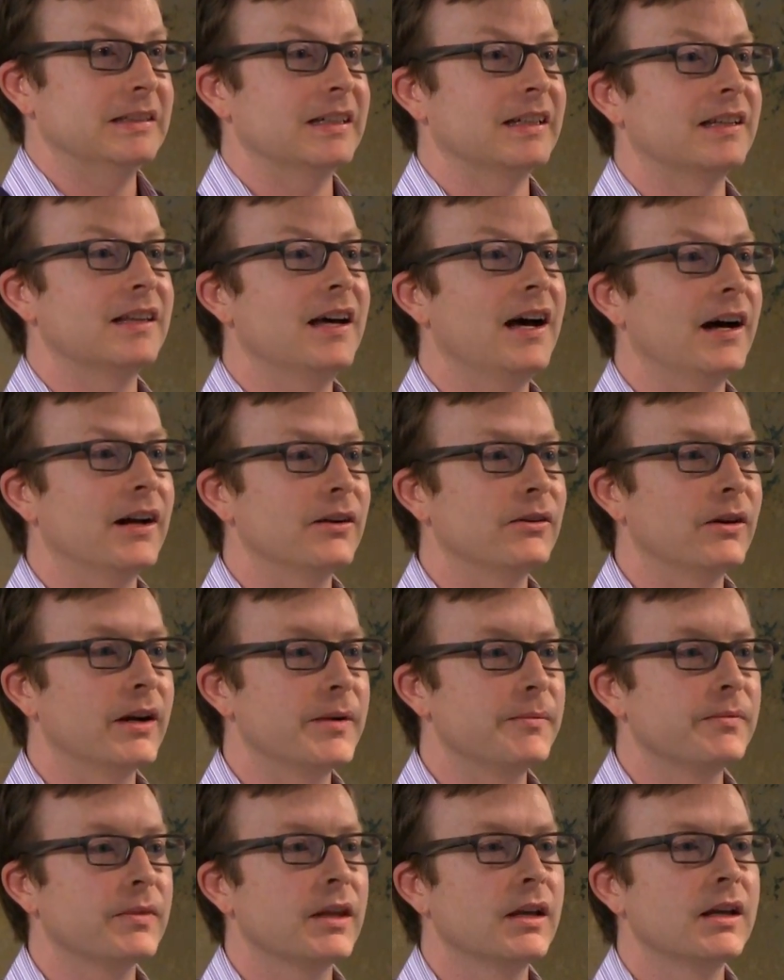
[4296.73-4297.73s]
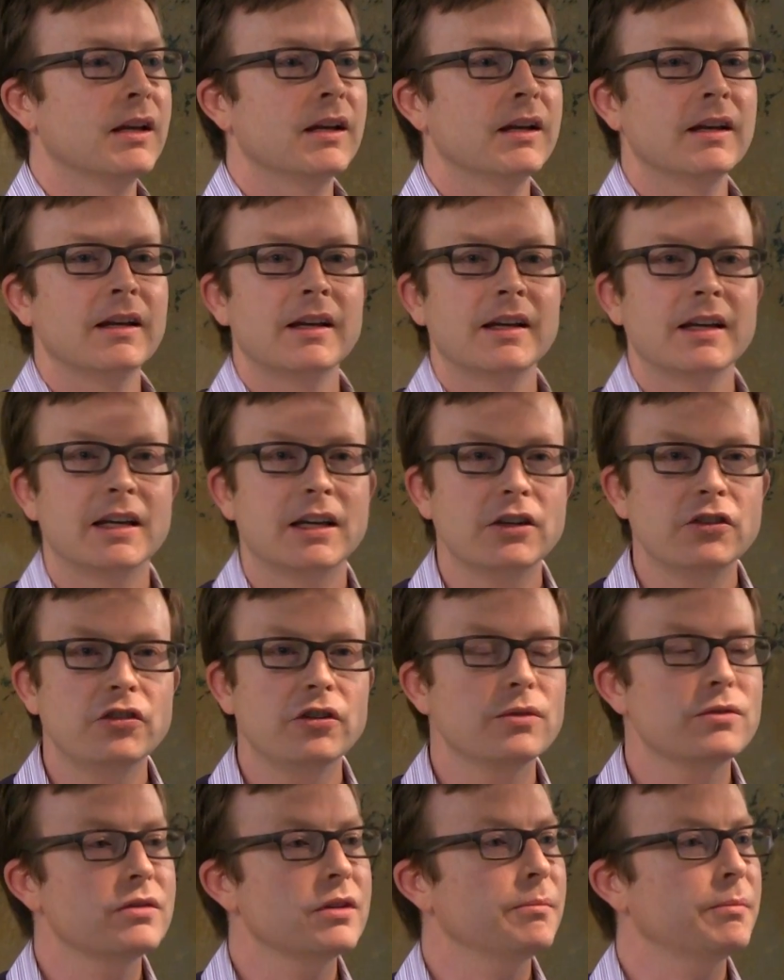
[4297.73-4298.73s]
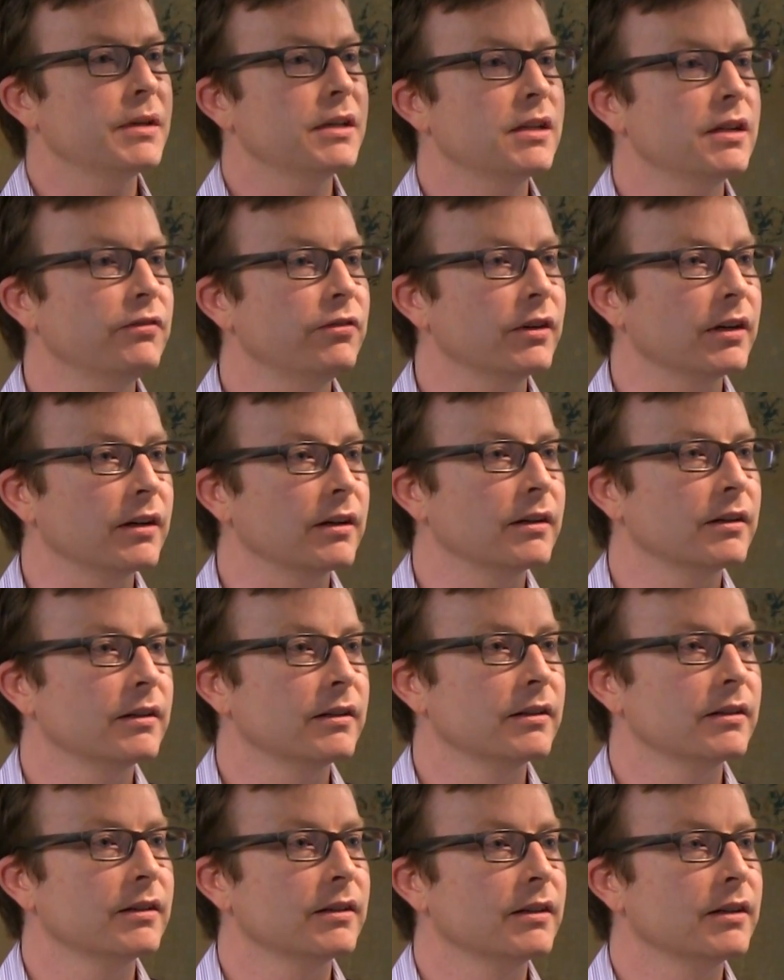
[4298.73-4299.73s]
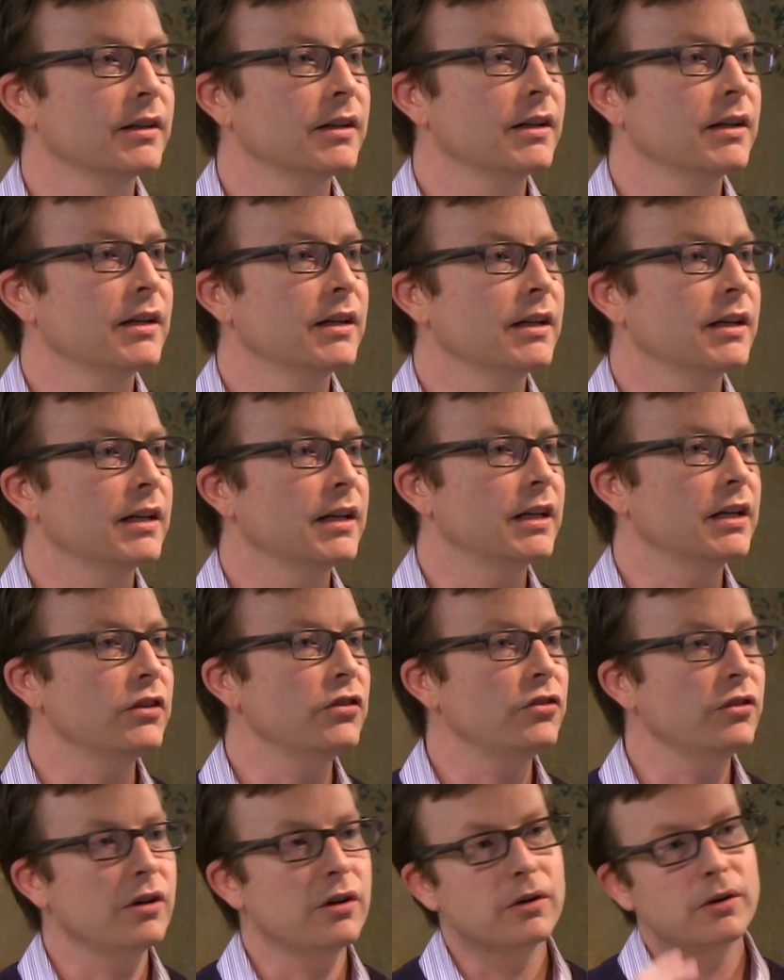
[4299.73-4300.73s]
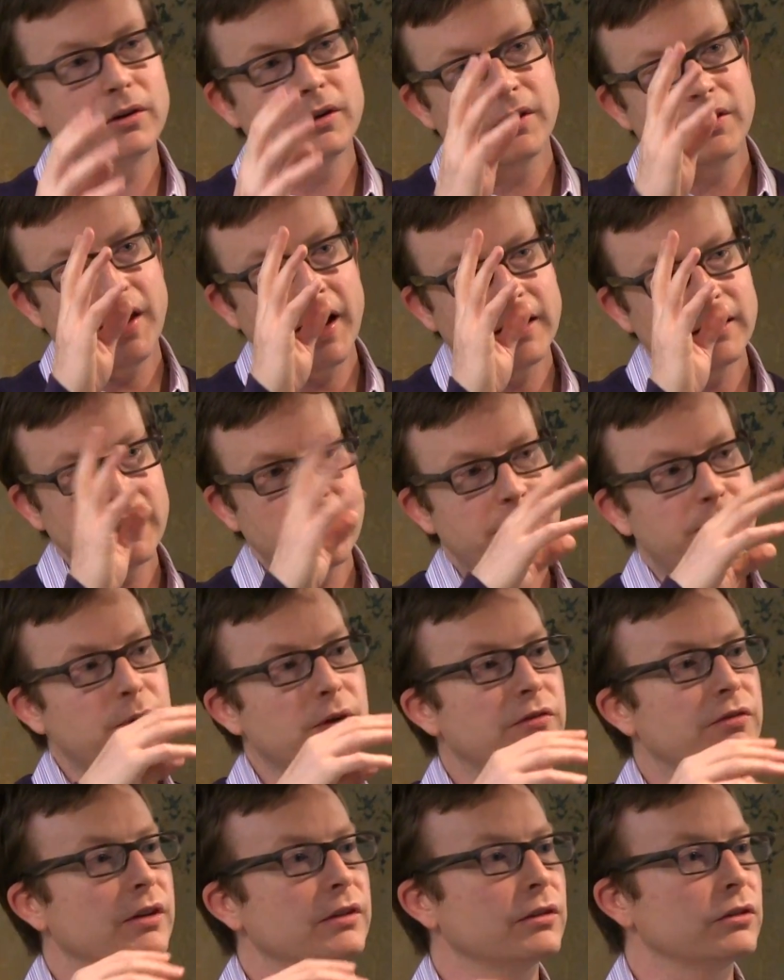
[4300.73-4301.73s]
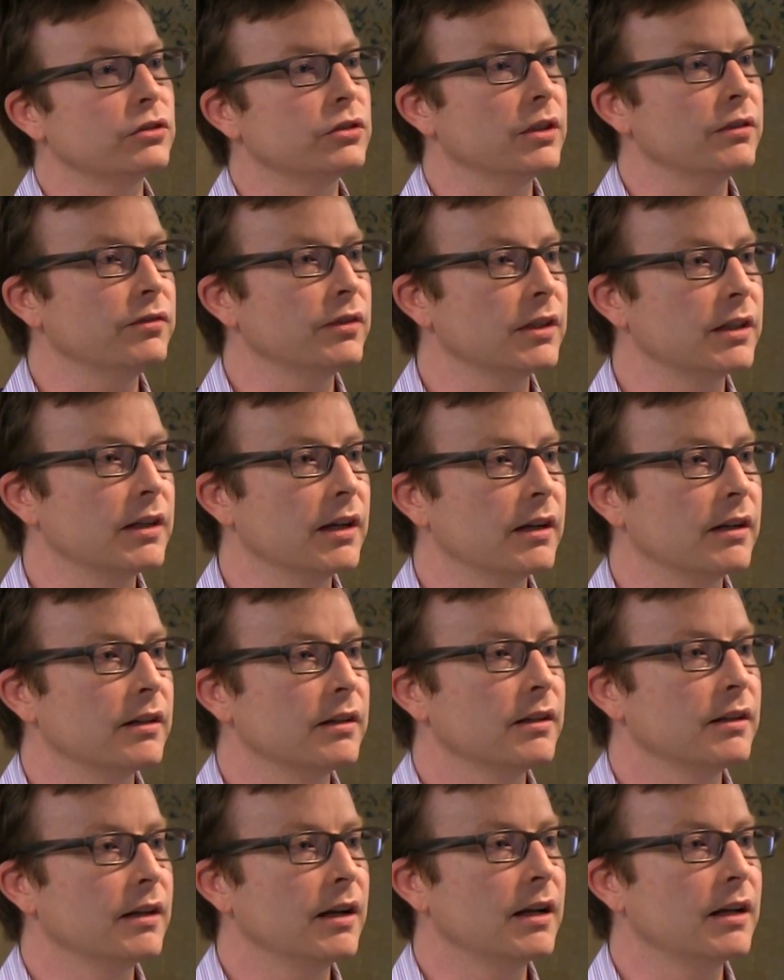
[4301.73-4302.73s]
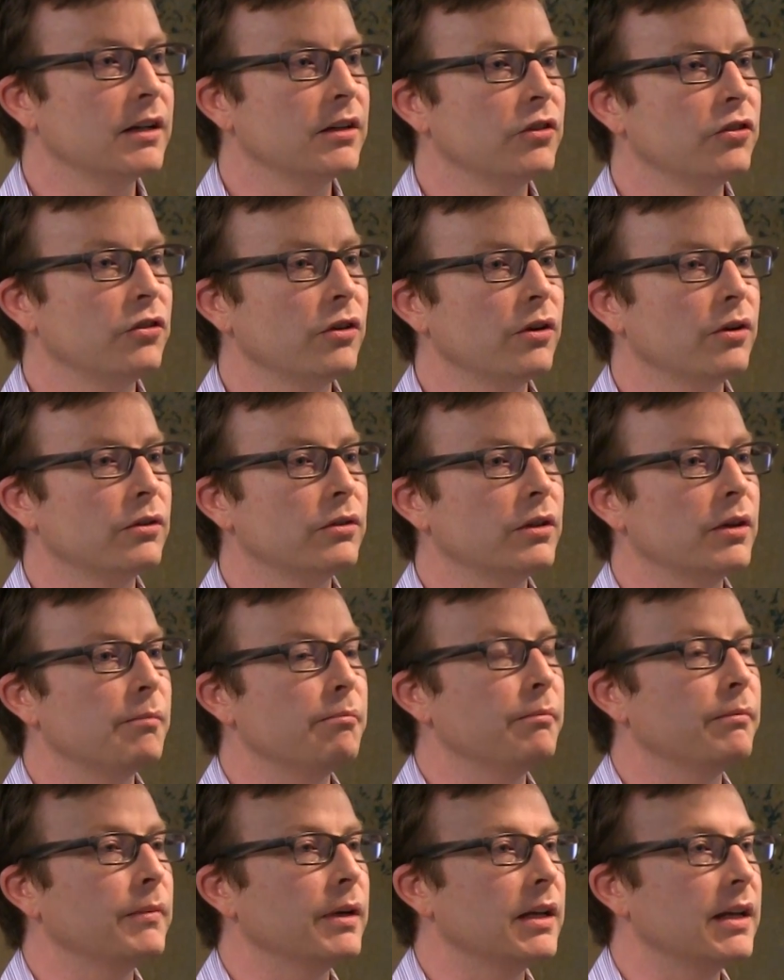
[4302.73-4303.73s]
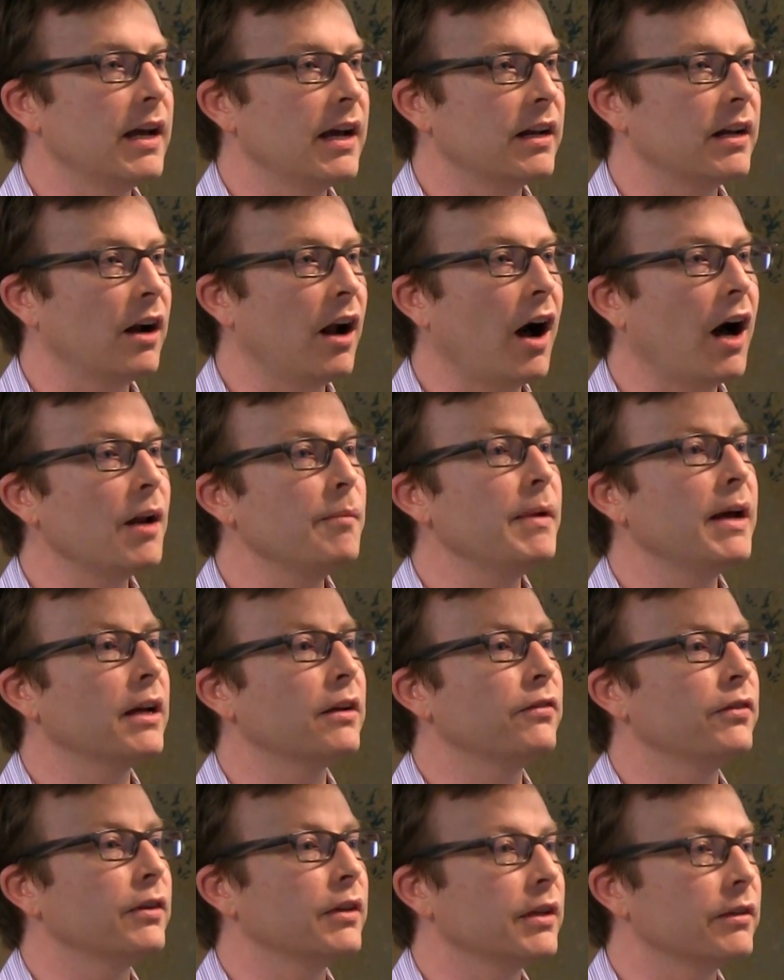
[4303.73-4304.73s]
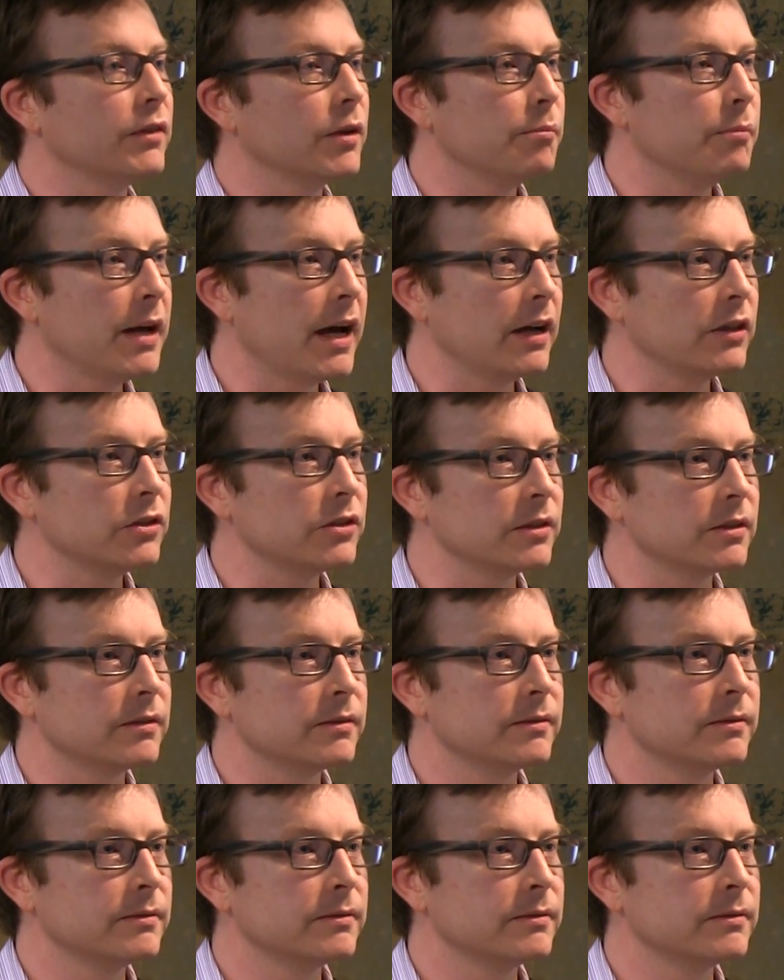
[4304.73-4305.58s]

like that, right? He showed something different. He showed that left prefrontal shift again, and he had an automatic feeling of compassion.